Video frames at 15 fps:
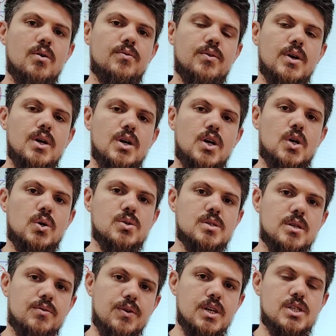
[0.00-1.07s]
of
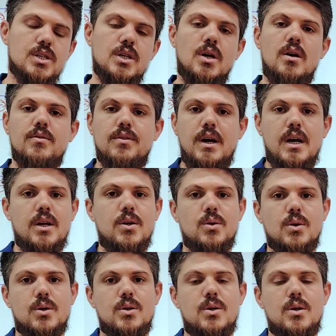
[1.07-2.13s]
conservation of
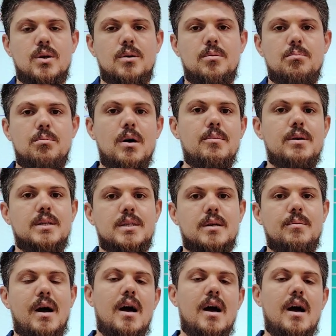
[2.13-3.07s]
angular momentum.